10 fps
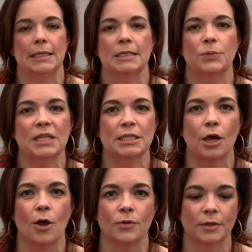That's what it's
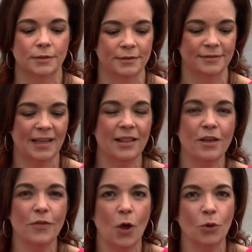called. I
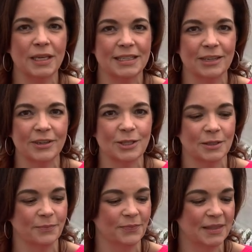love the Holy series.
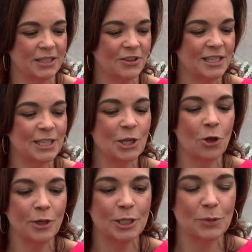So this is
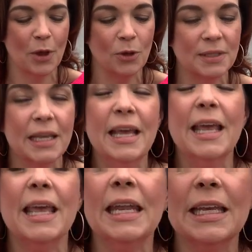Holy Smokes.
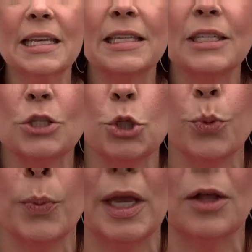It is a
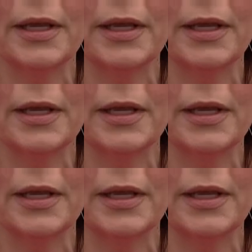super bell,